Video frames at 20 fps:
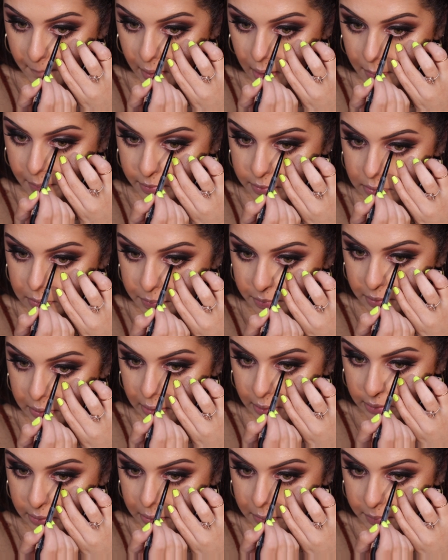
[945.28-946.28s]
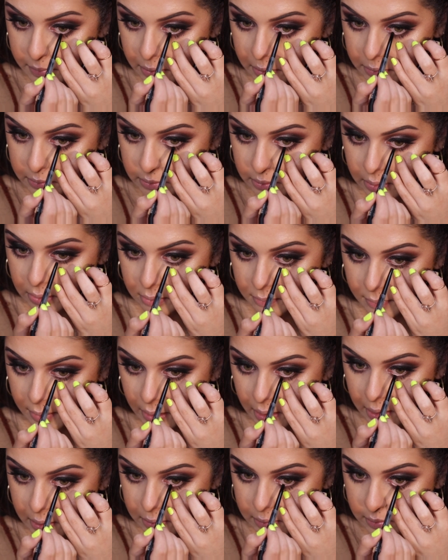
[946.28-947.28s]
and I'm also putting a little bit underneath my
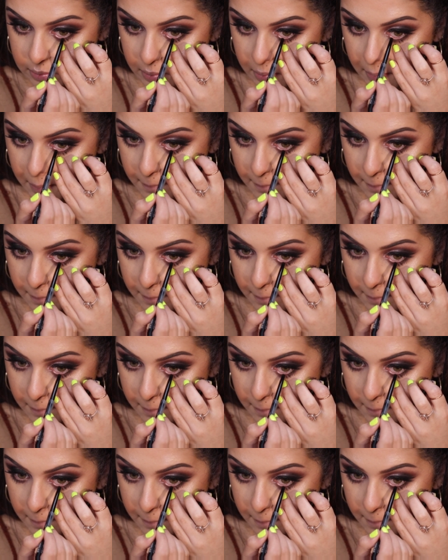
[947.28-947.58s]
eyes.